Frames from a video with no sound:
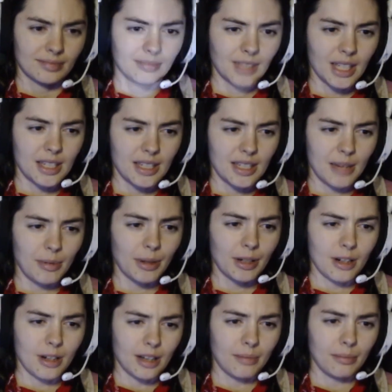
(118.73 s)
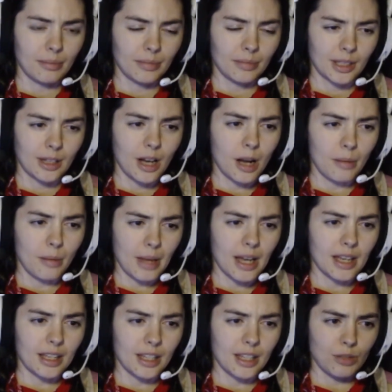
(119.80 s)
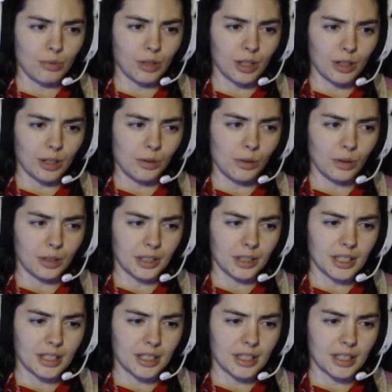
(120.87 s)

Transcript: The saber combat is really cool.